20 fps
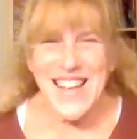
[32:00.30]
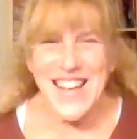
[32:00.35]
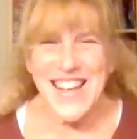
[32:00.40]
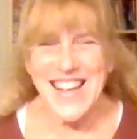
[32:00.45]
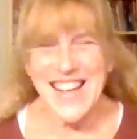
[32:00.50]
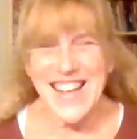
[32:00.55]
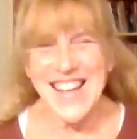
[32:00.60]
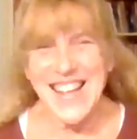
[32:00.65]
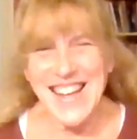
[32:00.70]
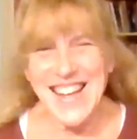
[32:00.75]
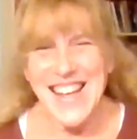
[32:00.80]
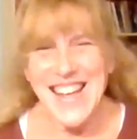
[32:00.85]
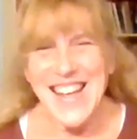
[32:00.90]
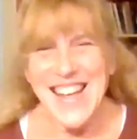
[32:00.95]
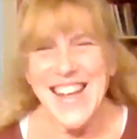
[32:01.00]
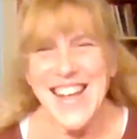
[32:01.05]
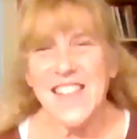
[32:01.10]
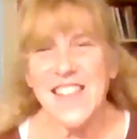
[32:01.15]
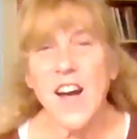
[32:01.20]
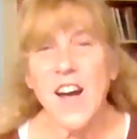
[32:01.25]

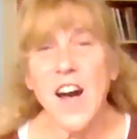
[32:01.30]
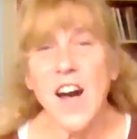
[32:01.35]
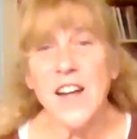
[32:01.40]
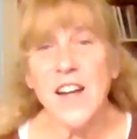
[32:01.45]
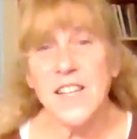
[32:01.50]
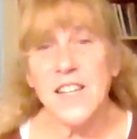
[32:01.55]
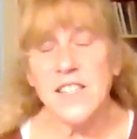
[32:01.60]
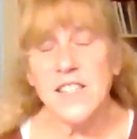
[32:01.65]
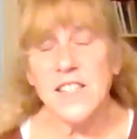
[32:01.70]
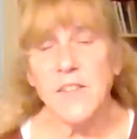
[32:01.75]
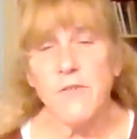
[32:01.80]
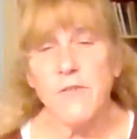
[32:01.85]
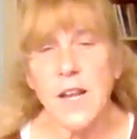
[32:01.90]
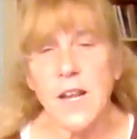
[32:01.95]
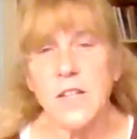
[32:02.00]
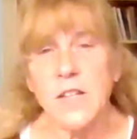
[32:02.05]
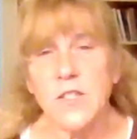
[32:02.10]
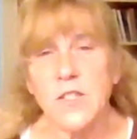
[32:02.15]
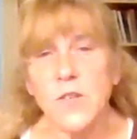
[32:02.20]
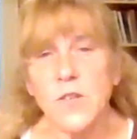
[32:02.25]
in the context of
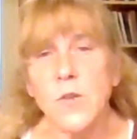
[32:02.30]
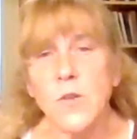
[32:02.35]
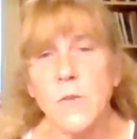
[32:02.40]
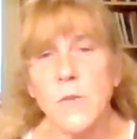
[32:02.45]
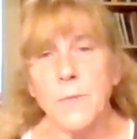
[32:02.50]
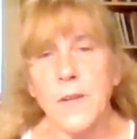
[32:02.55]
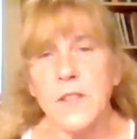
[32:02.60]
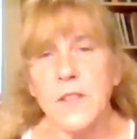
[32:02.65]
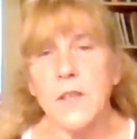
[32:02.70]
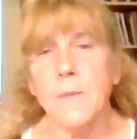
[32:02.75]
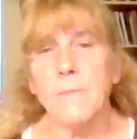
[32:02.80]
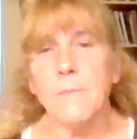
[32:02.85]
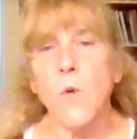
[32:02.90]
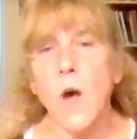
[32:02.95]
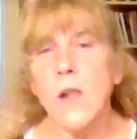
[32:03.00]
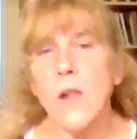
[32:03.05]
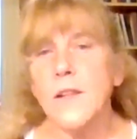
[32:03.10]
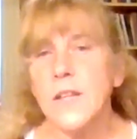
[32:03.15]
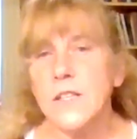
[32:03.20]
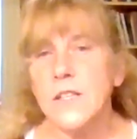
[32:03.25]
running a school, but the
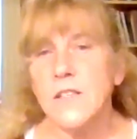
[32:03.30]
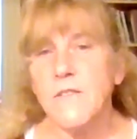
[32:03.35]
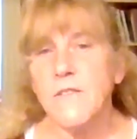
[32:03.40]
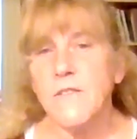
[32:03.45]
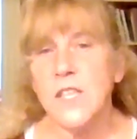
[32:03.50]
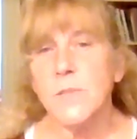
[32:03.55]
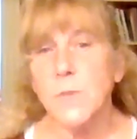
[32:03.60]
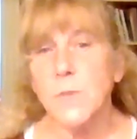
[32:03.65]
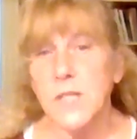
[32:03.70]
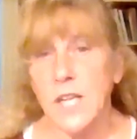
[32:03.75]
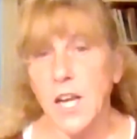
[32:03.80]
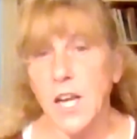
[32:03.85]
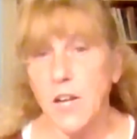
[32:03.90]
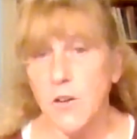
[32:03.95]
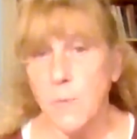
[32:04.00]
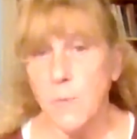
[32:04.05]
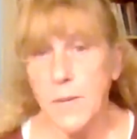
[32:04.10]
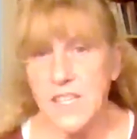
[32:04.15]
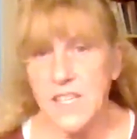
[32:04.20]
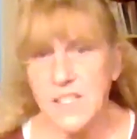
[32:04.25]
qualities of this
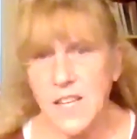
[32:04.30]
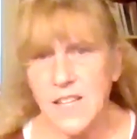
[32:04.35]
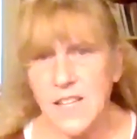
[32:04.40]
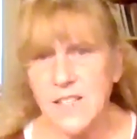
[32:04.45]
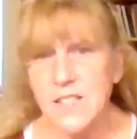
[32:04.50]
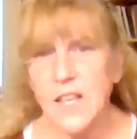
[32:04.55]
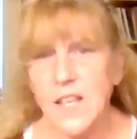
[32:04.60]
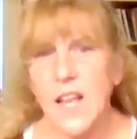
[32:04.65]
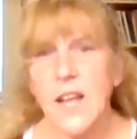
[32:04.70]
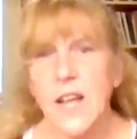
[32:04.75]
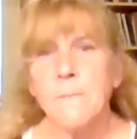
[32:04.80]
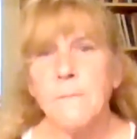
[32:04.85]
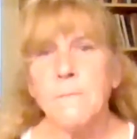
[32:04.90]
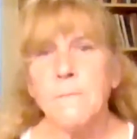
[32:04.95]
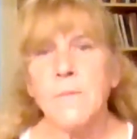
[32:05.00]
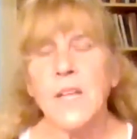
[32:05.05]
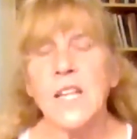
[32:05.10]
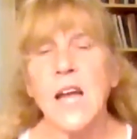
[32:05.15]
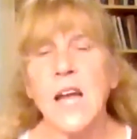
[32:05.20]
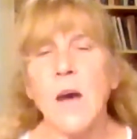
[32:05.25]
particular business
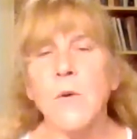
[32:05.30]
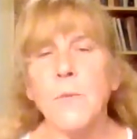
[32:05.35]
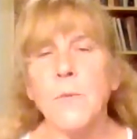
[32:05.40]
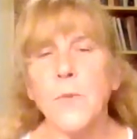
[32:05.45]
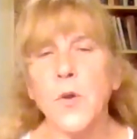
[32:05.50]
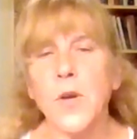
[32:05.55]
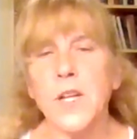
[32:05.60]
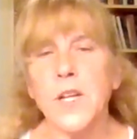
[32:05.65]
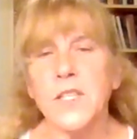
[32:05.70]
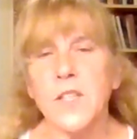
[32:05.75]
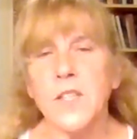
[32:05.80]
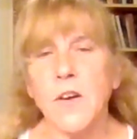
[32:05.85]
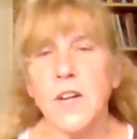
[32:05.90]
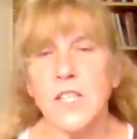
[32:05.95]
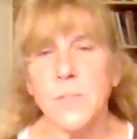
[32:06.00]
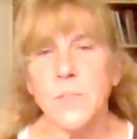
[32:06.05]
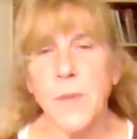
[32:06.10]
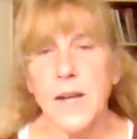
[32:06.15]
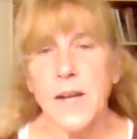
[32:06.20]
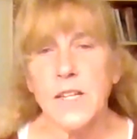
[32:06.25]
and how employees are
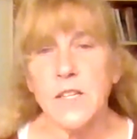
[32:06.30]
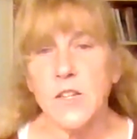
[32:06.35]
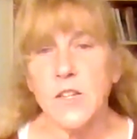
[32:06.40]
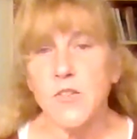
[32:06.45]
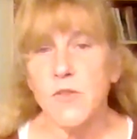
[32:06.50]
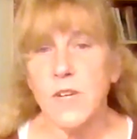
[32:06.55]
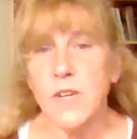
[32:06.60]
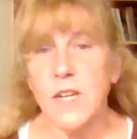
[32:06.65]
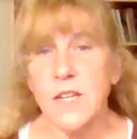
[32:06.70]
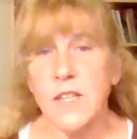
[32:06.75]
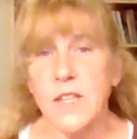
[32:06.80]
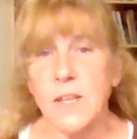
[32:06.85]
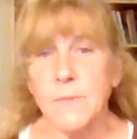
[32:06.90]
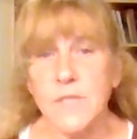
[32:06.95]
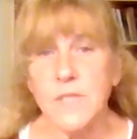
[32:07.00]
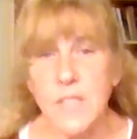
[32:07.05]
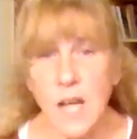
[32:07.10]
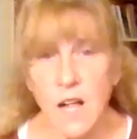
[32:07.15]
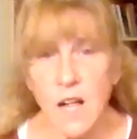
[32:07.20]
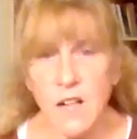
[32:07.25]
expected to treat
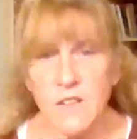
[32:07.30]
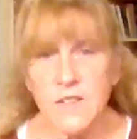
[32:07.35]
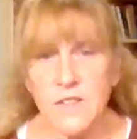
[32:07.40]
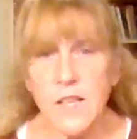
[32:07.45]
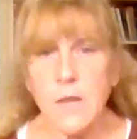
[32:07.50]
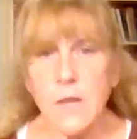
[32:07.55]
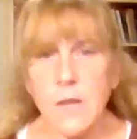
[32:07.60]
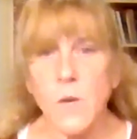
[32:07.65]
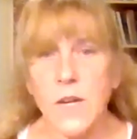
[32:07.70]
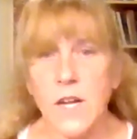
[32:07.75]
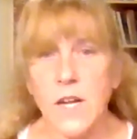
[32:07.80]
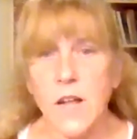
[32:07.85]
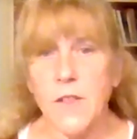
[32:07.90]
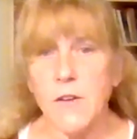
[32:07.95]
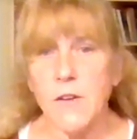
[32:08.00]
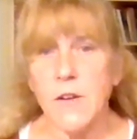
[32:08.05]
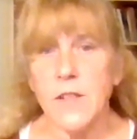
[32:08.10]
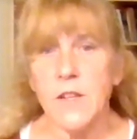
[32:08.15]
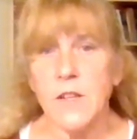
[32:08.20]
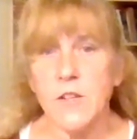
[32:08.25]
themselves and one
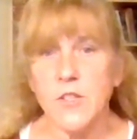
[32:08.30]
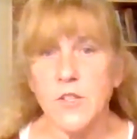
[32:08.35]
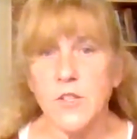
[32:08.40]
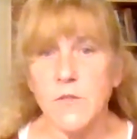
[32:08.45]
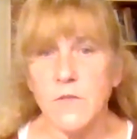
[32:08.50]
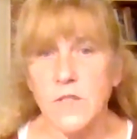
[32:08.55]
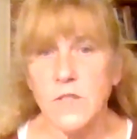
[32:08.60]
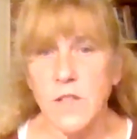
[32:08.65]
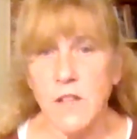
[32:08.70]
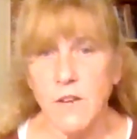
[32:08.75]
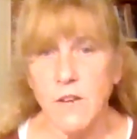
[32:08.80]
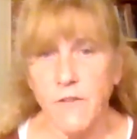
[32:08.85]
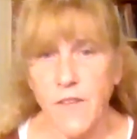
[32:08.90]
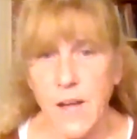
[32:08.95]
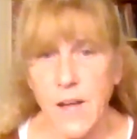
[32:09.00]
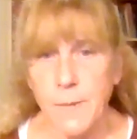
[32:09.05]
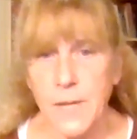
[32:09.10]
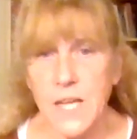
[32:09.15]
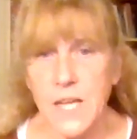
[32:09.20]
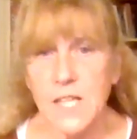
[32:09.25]
another and their students and their
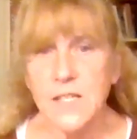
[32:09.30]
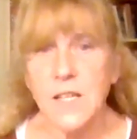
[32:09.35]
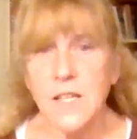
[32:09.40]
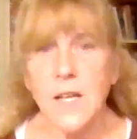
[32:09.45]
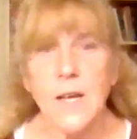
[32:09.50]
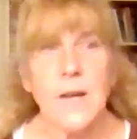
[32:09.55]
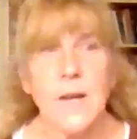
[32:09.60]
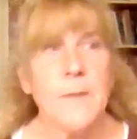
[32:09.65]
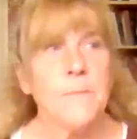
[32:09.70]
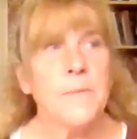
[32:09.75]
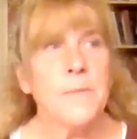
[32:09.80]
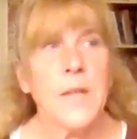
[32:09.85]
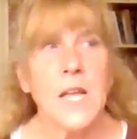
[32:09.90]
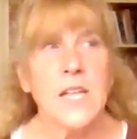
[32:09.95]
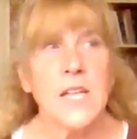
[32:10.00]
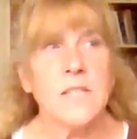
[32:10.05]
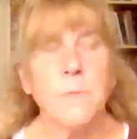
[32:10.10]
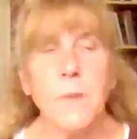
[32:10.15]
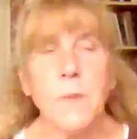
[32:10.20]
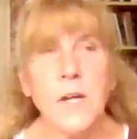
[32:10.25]
families
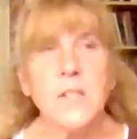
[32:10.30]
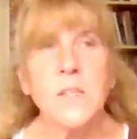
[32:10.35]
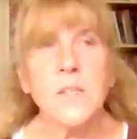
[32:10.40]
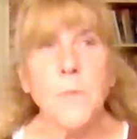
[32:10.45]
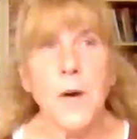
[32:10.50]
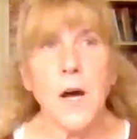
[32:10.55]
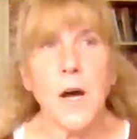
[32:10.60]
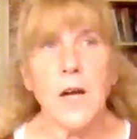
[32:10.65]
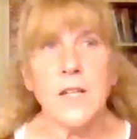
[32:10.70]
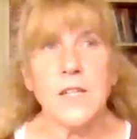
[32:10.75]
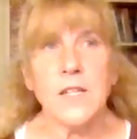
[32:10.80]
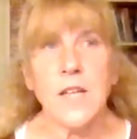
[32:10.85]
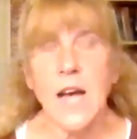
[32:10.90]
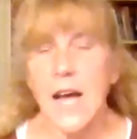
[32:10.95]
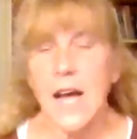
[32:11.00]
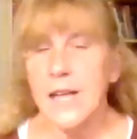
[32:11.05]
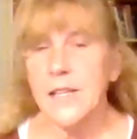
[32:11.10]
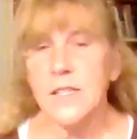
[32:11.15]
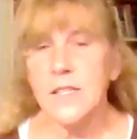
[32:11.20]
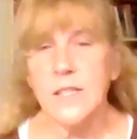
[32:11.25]
is built upon
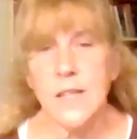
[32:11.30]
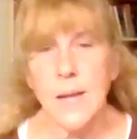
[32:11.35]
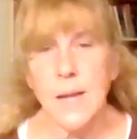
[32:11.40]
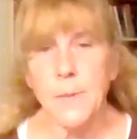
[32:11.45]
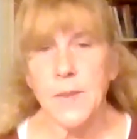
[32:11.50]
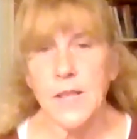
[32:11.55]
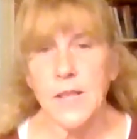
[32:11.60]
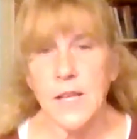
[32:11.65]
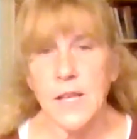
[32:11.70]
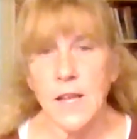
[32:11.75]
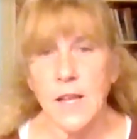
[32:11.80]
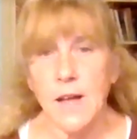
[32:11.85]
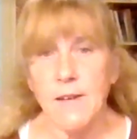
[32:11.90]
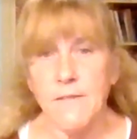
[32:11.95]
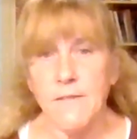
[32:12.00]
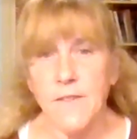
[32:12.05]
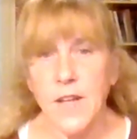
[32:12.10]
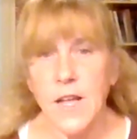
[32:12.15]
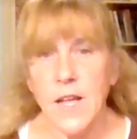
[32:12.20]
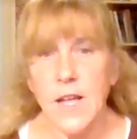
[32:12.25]
kindness and empathy and
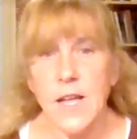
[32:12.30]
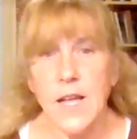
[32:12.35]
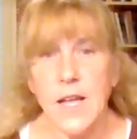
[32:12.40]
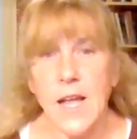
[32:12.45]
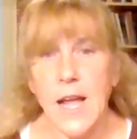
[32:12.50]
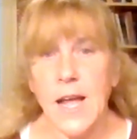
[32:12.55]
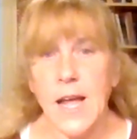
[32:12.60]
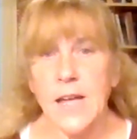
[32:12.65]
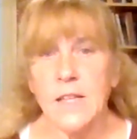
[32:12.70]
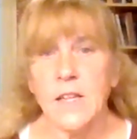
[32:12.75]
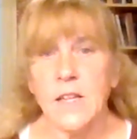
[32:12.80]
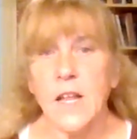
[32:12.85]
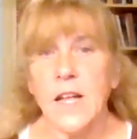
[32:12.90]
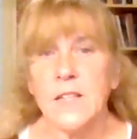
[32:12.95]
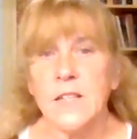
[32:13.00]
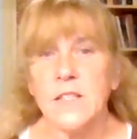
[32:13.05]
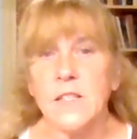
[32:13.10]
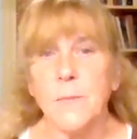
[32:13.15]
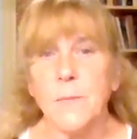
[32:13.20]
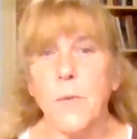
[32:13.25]
love and
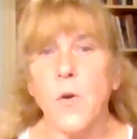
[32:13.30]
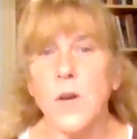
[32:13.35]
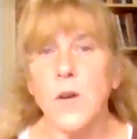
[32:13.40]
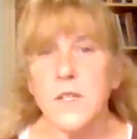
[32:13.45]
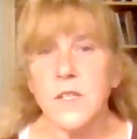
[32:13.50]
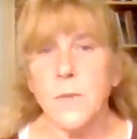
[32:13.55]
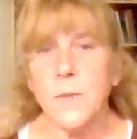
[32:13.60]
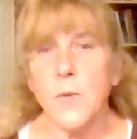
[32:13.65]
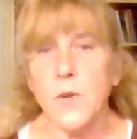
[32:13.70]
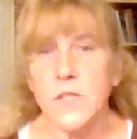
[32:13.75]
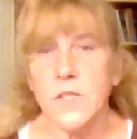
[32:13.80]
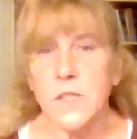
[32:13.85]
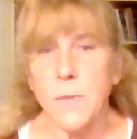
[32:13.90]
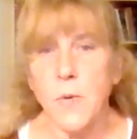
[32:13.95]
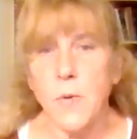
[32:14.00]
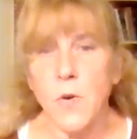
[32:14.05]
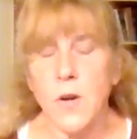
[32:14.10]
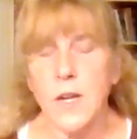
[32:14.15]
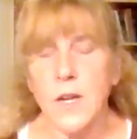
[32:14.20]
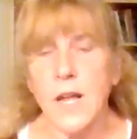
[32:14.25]
support,
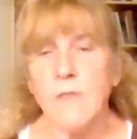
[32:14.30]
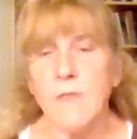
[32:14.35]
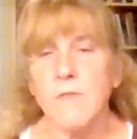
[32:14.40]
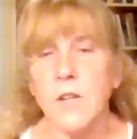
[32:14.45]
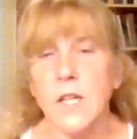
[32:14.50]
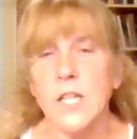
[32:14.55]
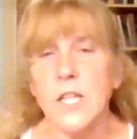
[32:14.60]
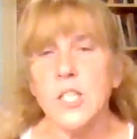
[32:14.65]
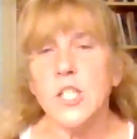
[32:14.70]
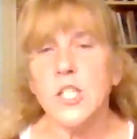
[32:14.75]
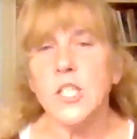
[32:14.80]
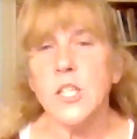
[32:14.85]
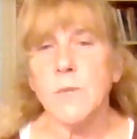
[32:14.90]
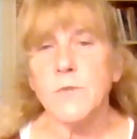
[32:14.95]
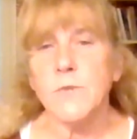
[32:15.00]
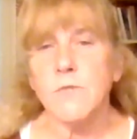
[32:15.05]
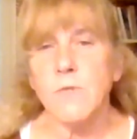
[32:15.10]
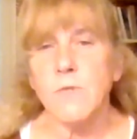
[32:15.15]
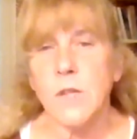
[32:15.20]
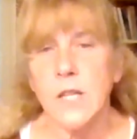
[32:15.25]
and
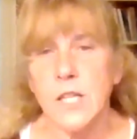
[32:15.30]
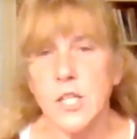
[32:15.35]
relationships.